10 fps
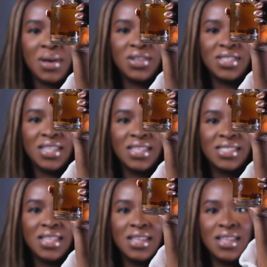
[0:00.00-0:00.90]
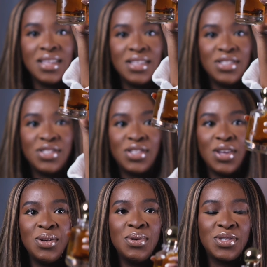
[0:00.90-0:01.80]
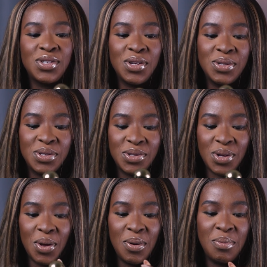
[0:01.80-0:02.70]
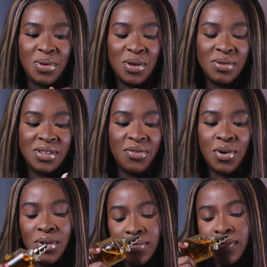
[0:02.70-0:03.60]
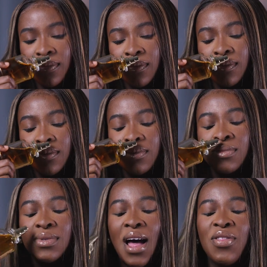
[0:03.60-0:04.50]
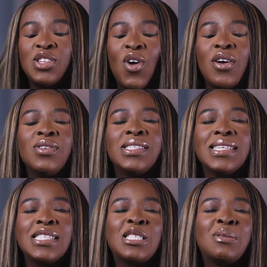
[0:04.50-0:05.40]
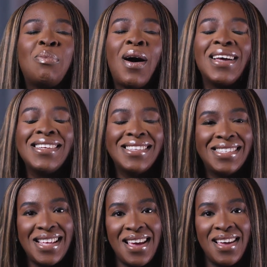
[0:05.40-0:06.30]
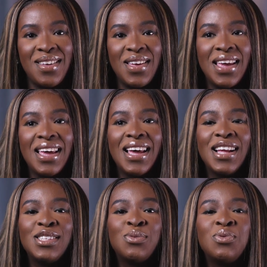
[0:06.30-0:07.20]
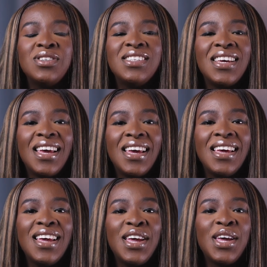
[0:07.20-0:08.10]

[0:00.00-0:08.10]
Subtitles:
my goodness, so beautiful. Now this fragrance is spicy, it's woody,